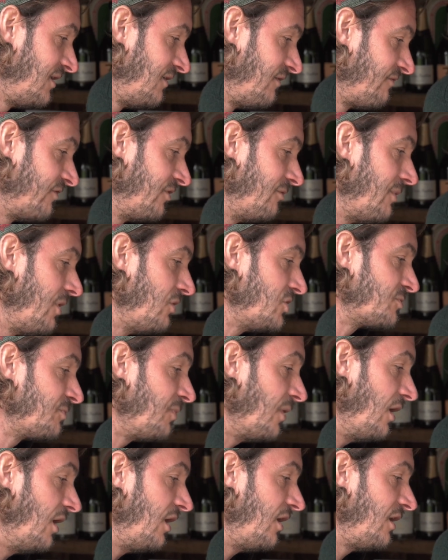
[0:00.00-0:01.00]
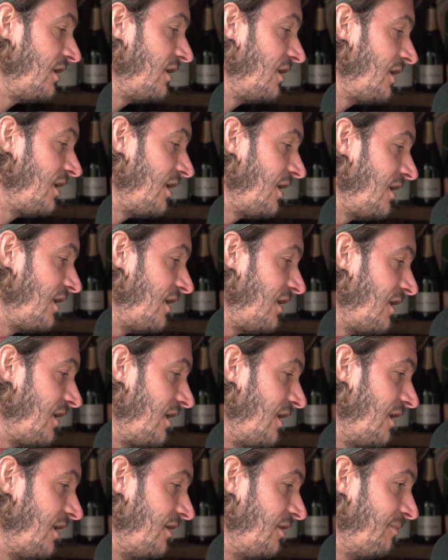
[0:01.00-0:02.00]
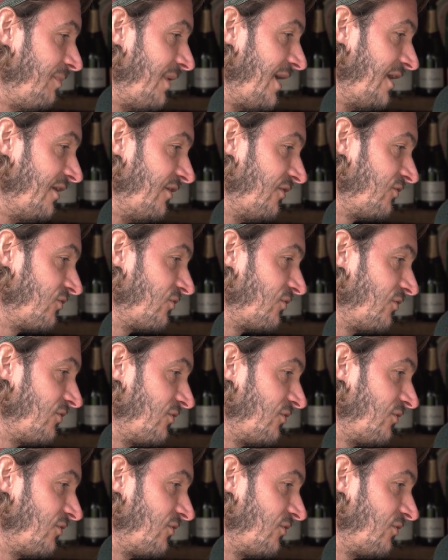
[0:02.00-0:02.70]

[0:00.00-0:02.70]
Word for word: for the most part, uh, the bands,